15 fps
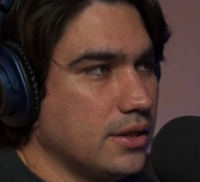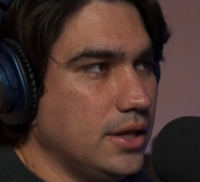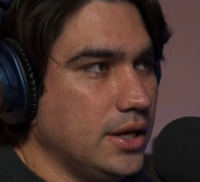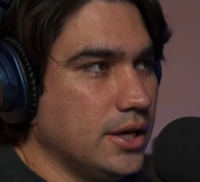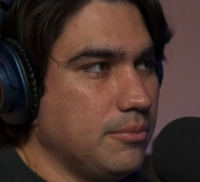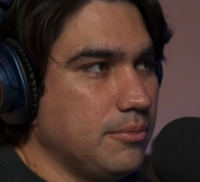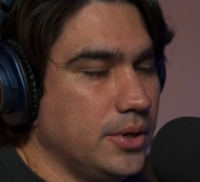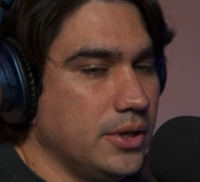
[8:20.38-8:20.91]
it
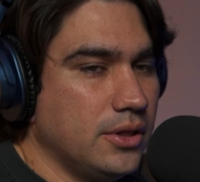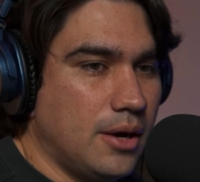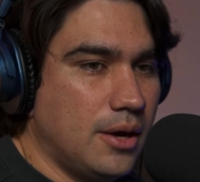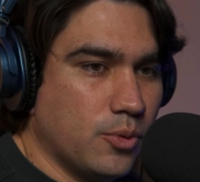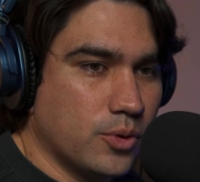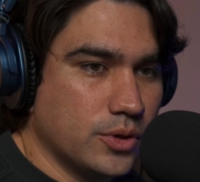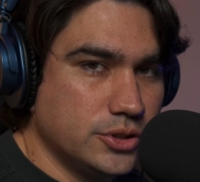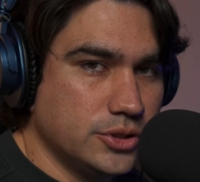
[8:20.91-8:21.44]
could be a lot
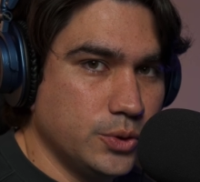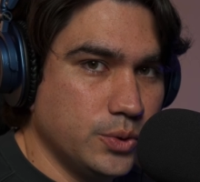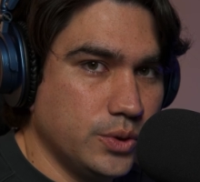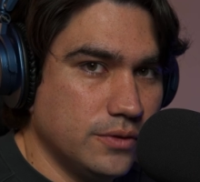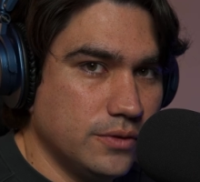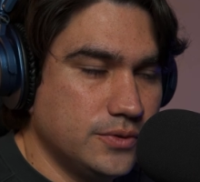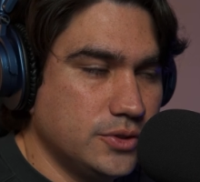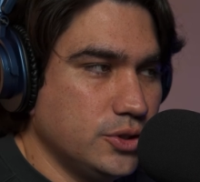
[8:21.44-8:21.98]
more
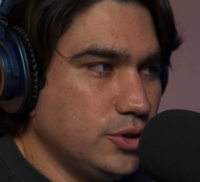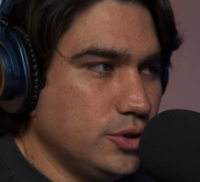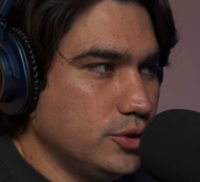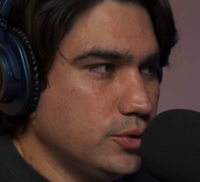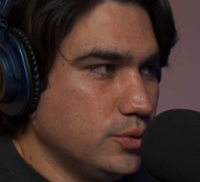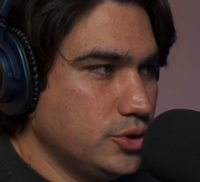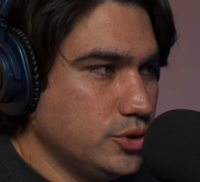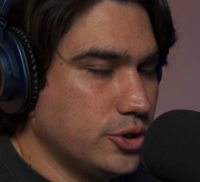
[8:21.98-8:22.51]
intuitive to
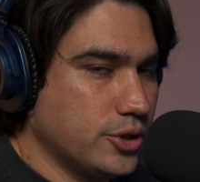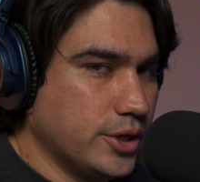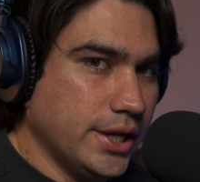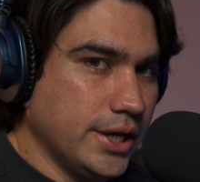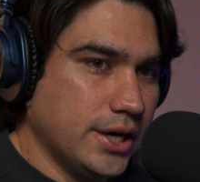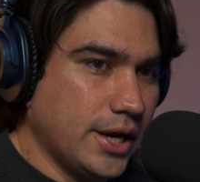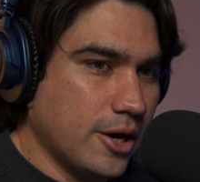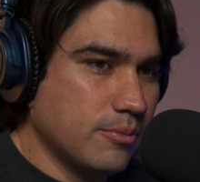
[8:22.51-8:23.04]
use your in
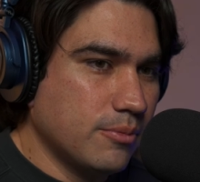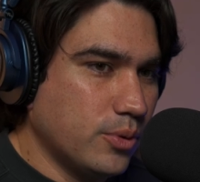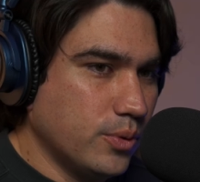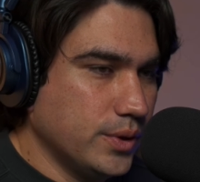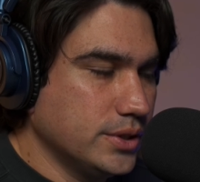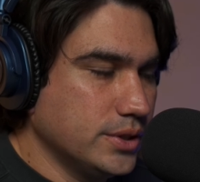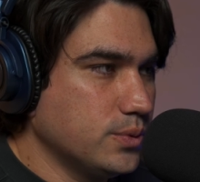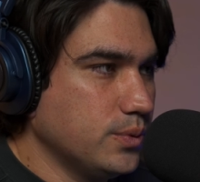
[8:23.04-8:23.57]
and out
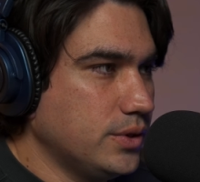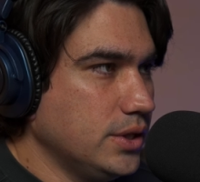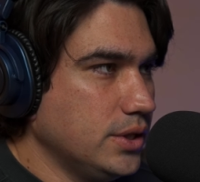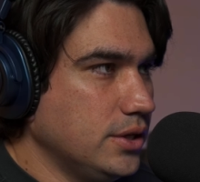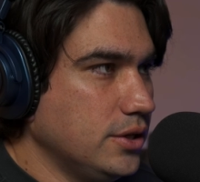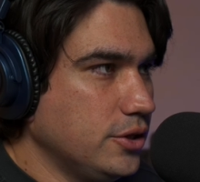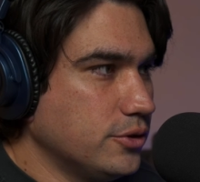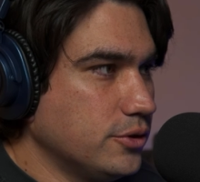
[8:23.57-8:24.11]
points
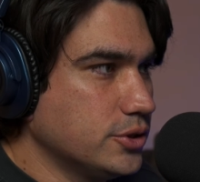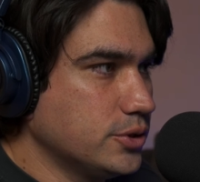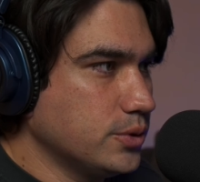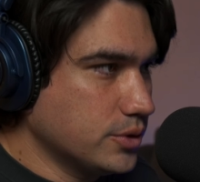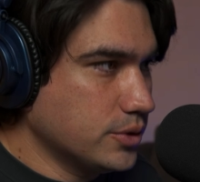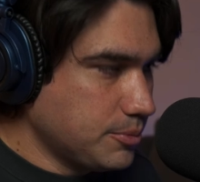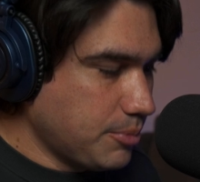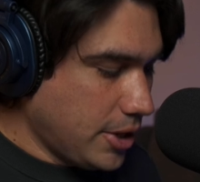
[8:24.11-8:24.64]
within your
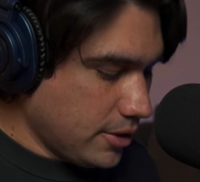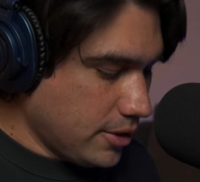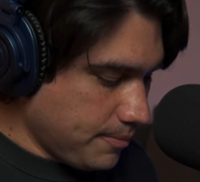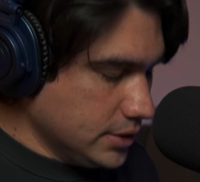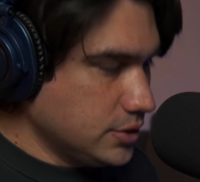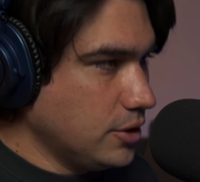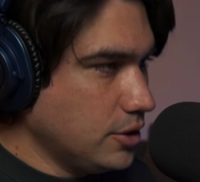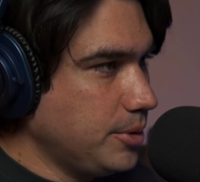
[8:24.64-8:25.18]
source panel.
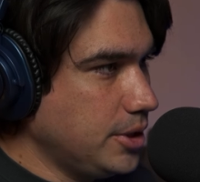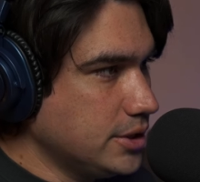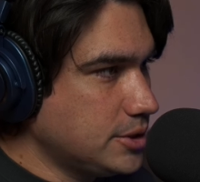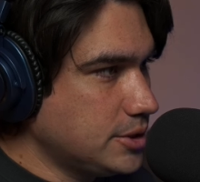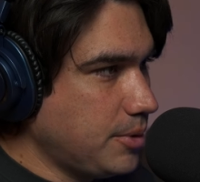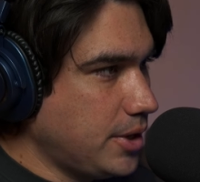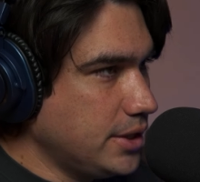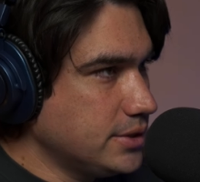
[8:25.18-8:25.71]
So let me hit
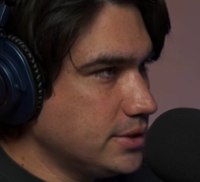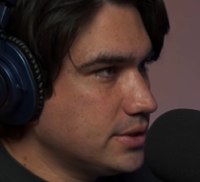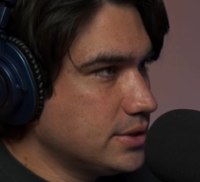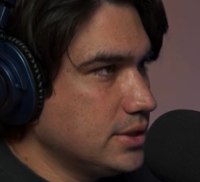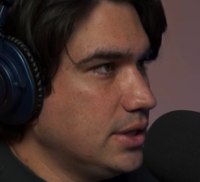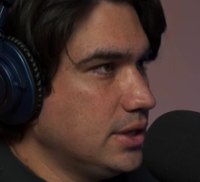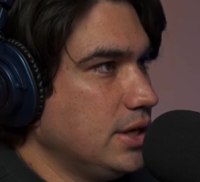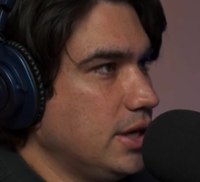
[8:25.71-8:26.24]
space
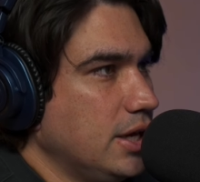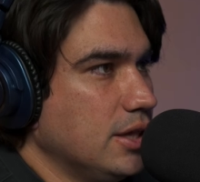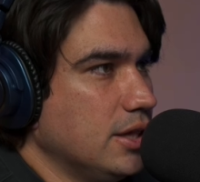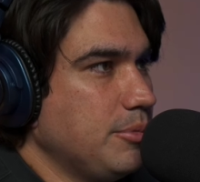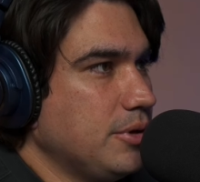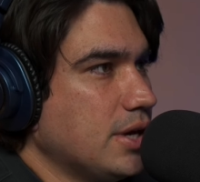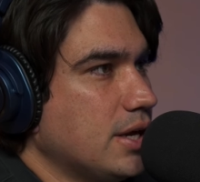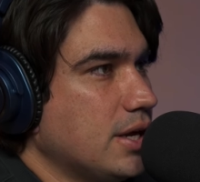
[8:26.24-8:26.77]
and let
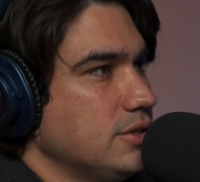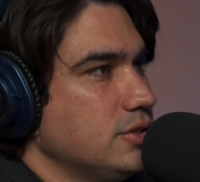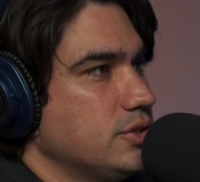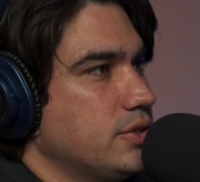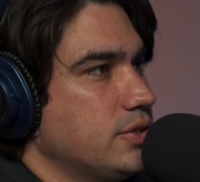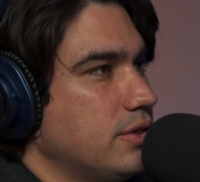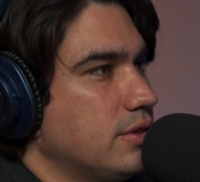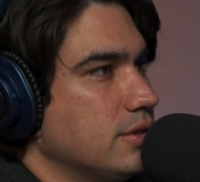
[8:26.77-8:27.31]
me kind of
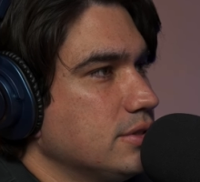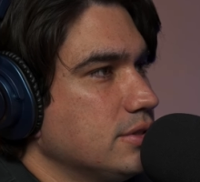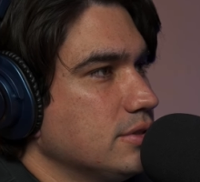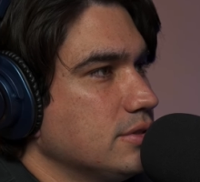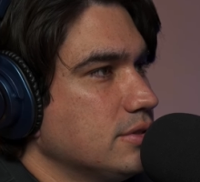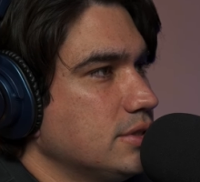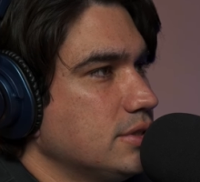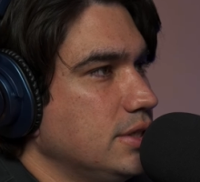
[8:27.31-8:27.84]
just
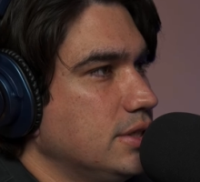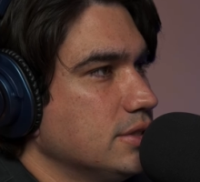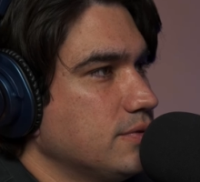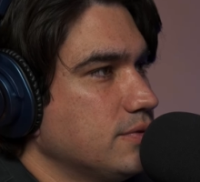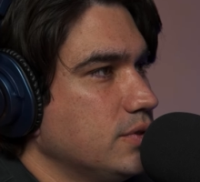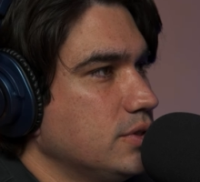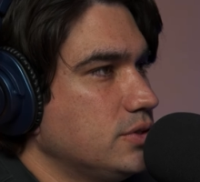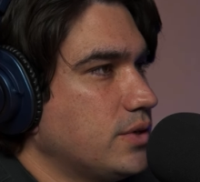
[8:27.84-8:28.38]
see this
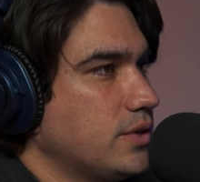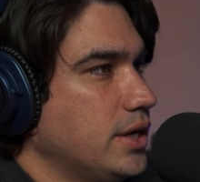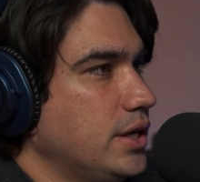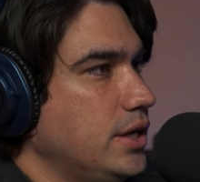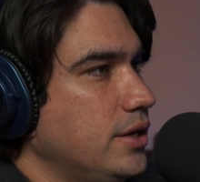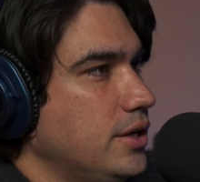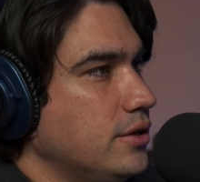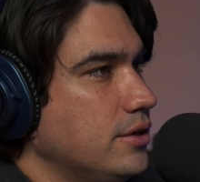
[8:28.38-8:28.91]
footage right
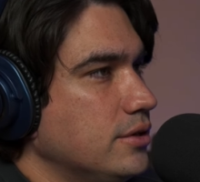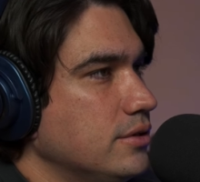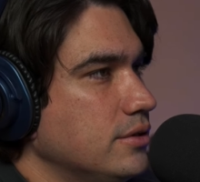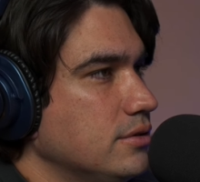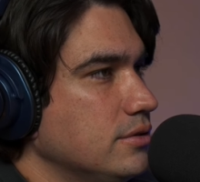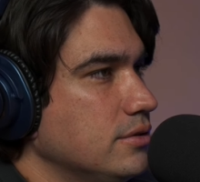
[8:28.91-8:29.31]
here.